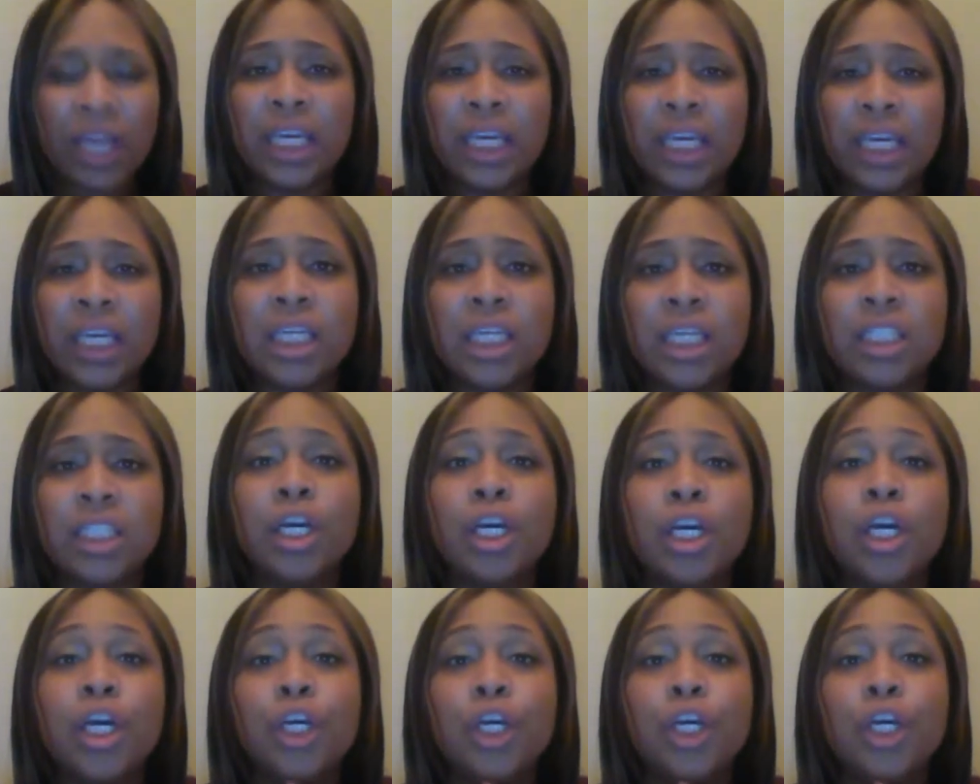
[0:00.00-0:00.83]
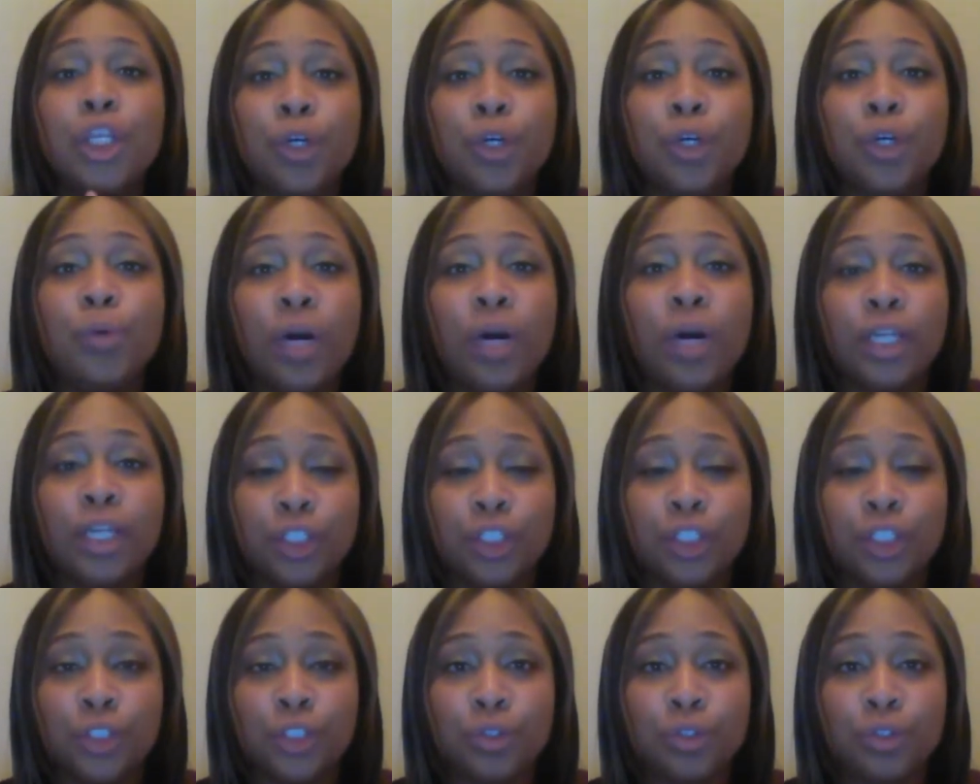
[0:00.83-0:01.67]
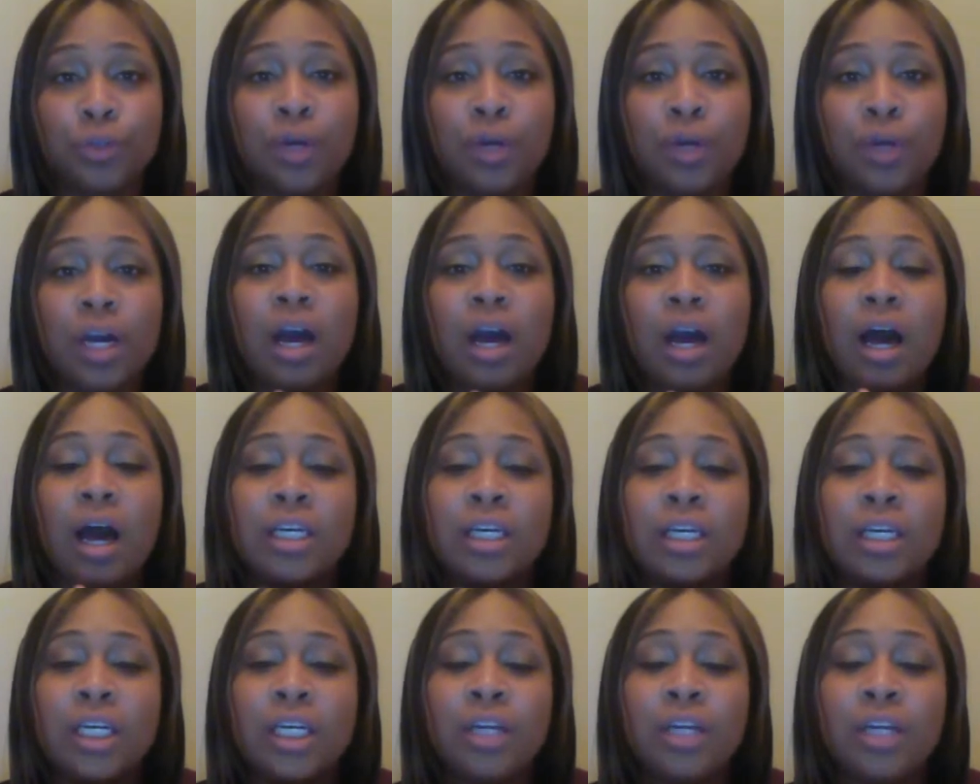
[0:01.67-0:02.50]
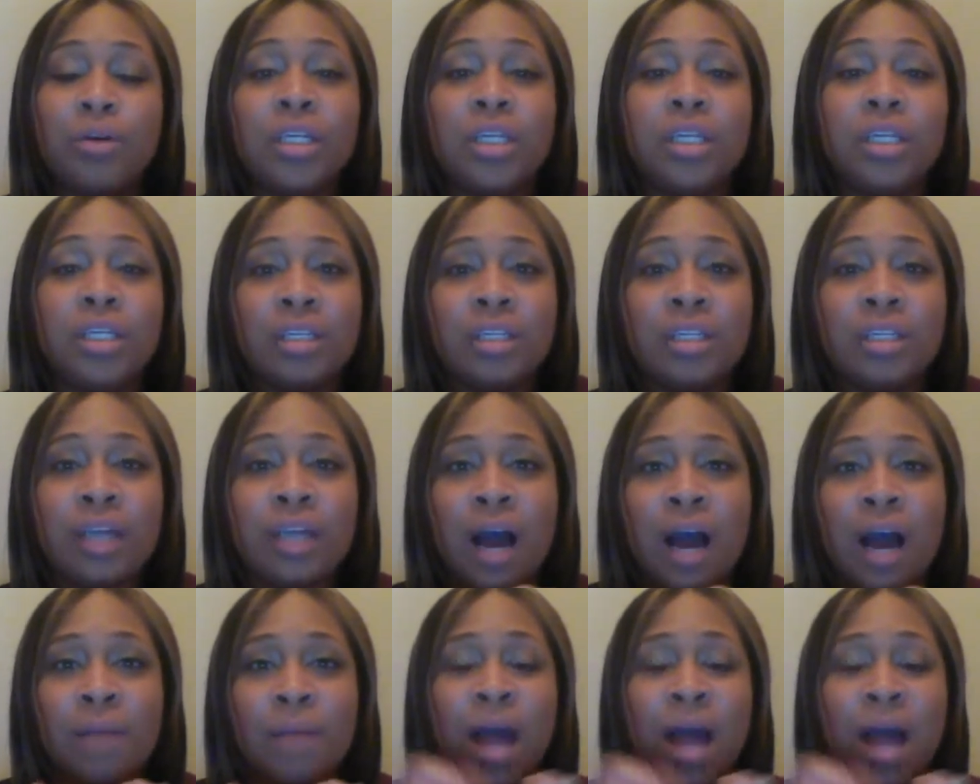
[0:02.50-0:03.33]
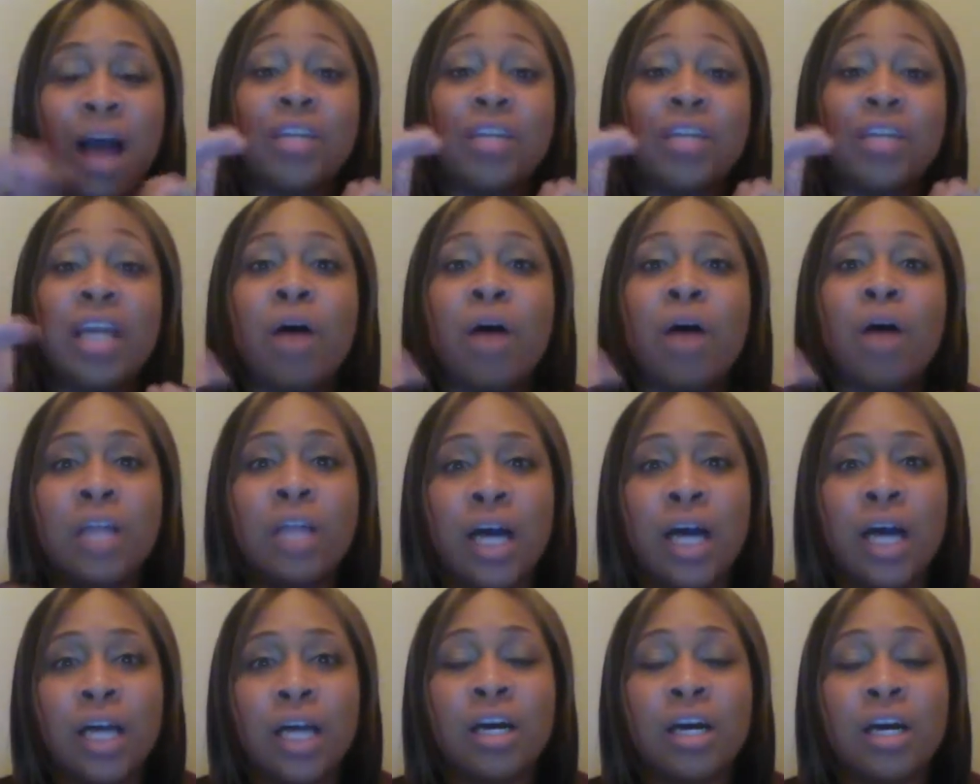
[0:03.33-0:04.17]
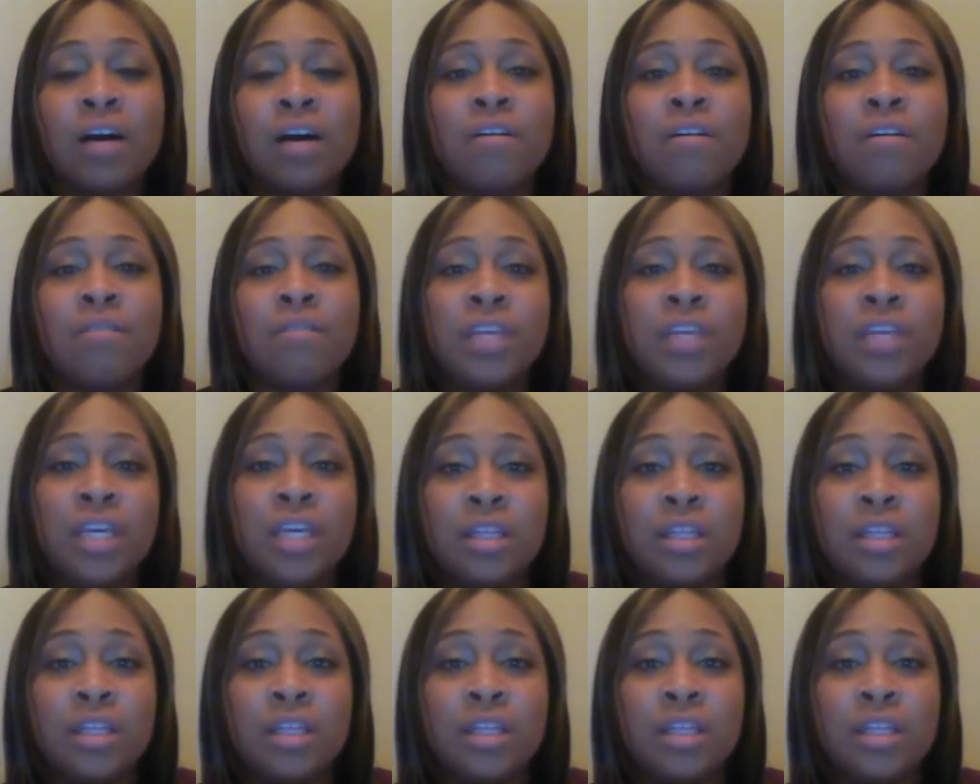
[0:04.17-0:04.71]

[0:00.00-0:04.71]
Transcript: is you want to clearly have an outline of